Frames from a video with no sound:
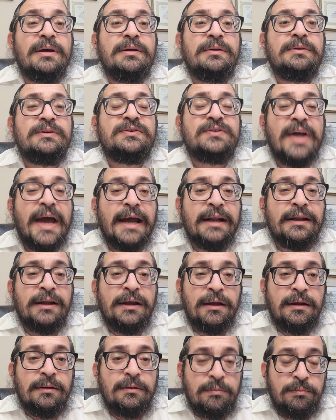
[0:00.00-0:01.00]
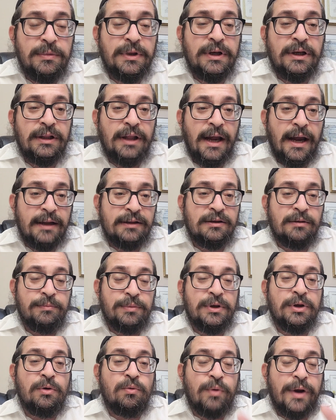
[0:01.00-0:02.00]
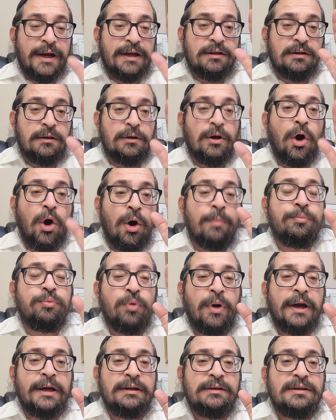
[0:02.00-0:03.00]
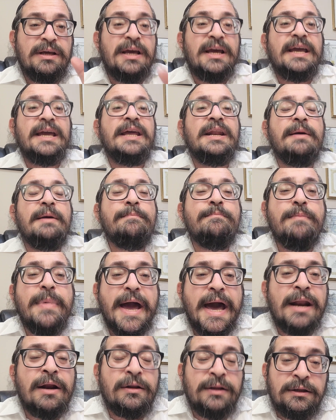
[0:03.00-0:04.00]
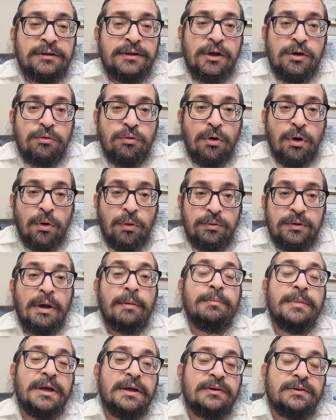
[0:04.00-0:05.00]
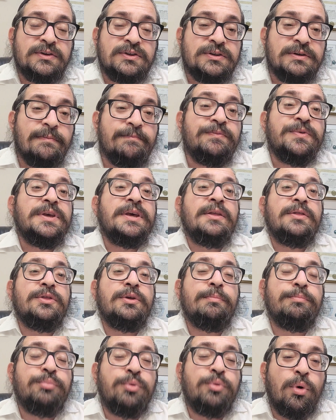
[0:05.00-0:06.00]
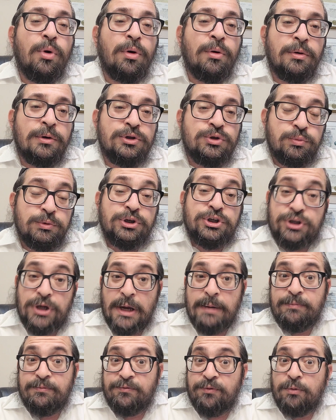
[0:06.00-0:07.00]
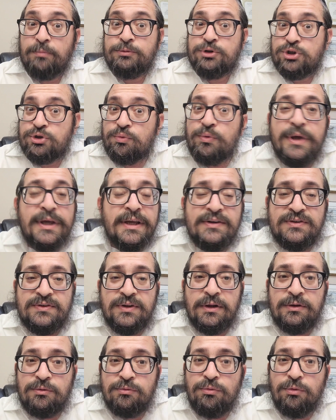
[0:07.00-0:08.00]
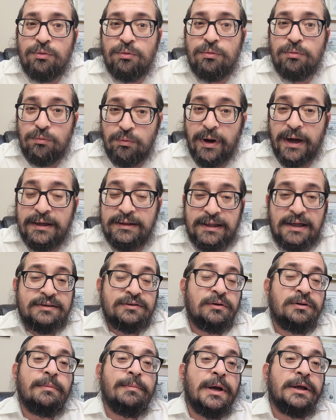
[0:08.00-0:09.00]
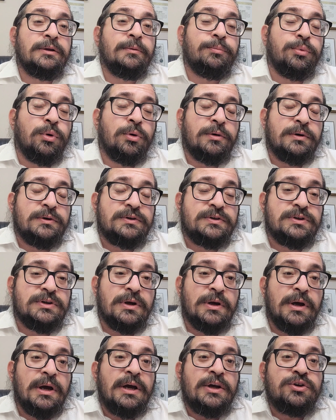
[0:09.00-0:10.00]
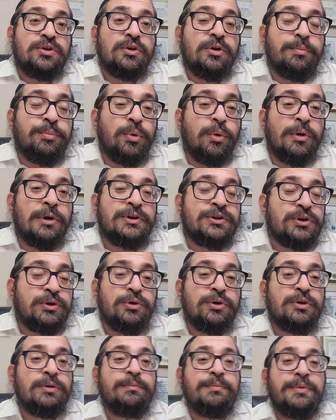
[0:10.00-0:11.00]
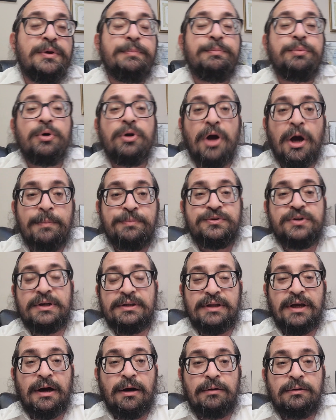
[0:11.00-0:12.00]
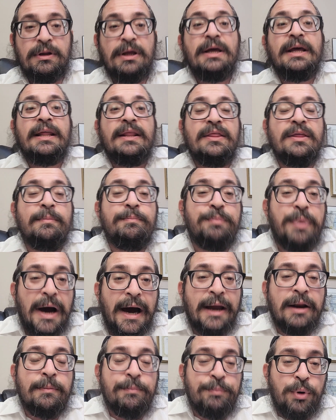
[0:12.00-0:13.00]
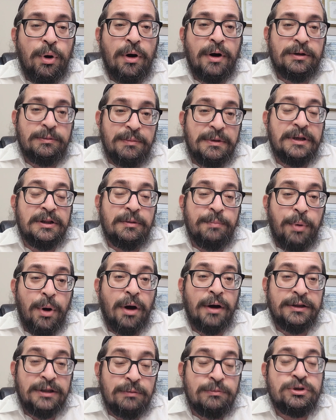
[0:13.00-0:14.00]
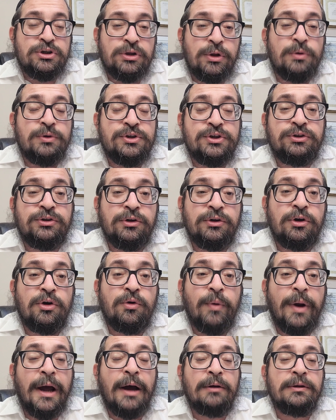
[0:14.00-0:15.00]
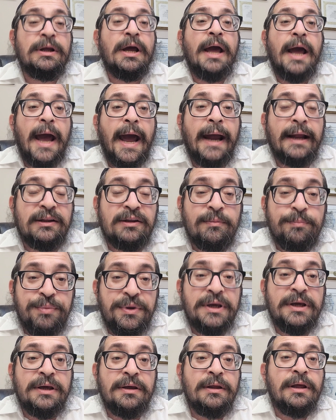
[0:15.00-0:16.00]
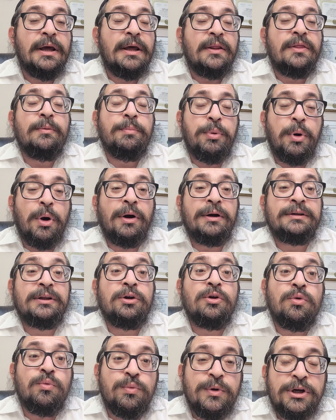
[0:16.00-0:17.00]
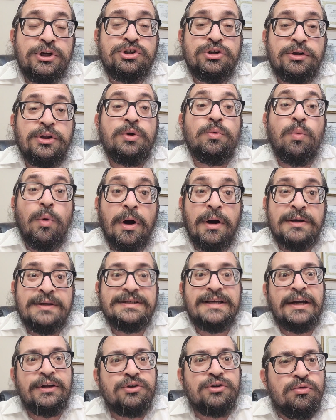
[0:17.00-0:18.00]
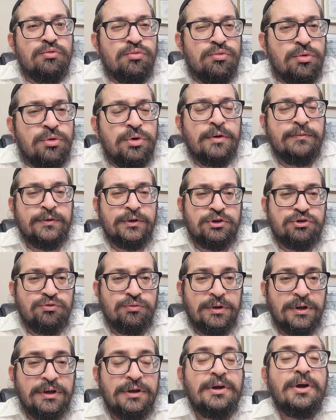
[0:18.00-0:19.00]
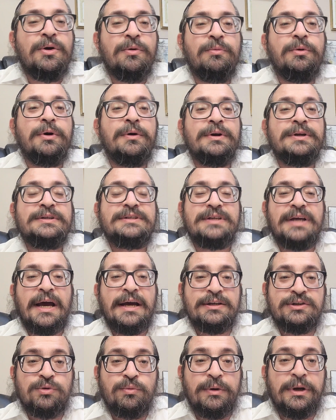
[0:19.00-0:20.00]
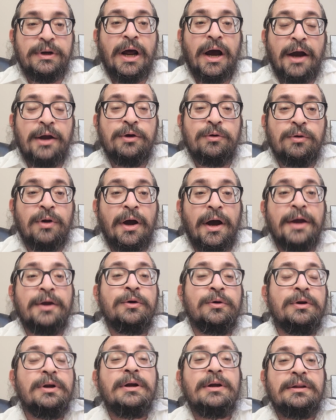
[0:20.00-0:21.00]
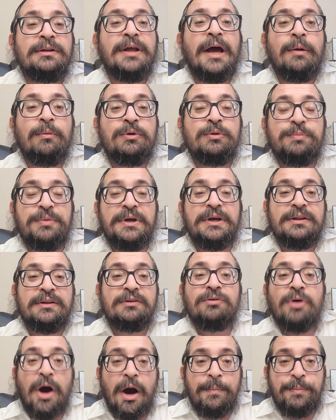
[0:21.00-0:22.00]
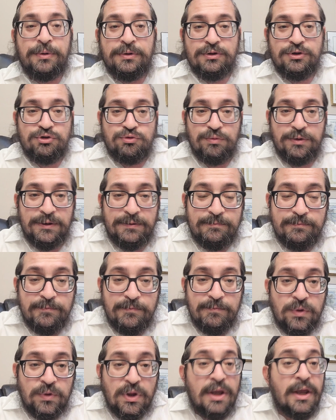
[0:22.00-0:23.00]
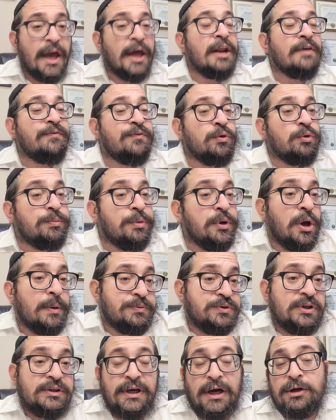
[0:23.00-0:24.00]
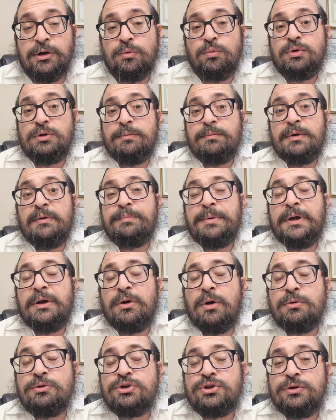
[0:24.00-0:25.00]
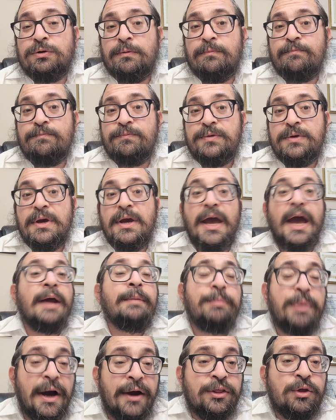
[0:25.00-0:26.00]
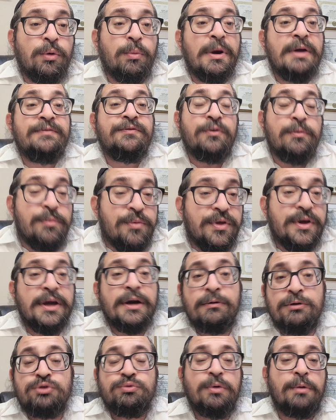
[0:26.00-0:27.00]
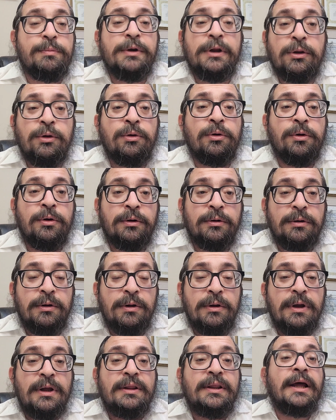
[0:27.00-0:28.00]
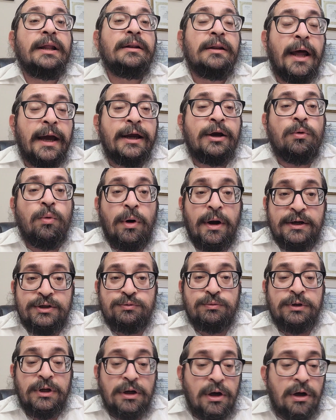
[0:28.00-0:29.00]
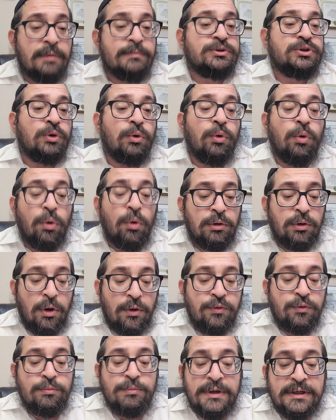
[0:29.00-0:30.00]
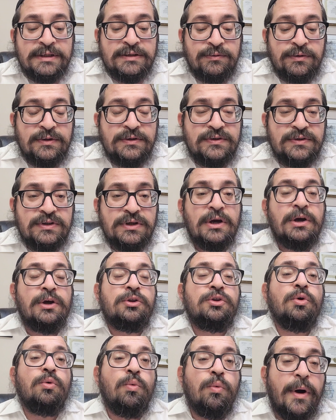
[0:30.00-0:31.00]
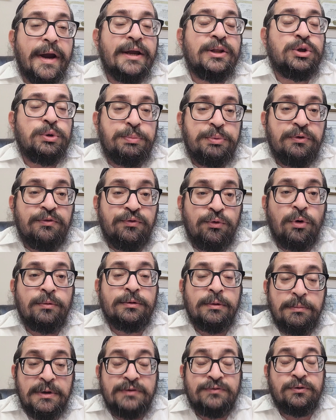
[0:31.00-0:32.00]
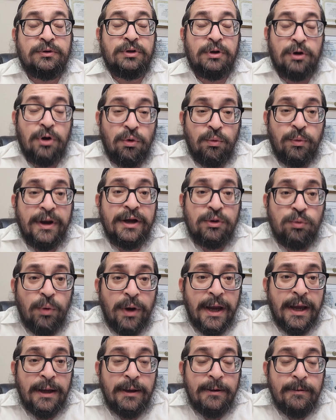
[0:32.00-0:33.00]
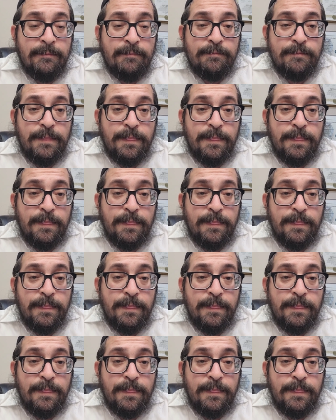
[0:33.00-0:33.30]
standing, meaning they had to be erected upright in a manner that they grow. That means the boards were shaped from trees that grew, right? That's how they made the boards. So the boards couldn't be put upside down. The bottom part, meaning the part that was closest to the ground, had to be the part that originally was at the root of the tree, whereas as it went higher and higher, that would be the top of the tree. And if it would be upside down, it wouldn't have been kosher. And by the way, from there is where we learn that likewise, when it comes to all other mitzvahs, the way to perform the mitzvah, the correct way,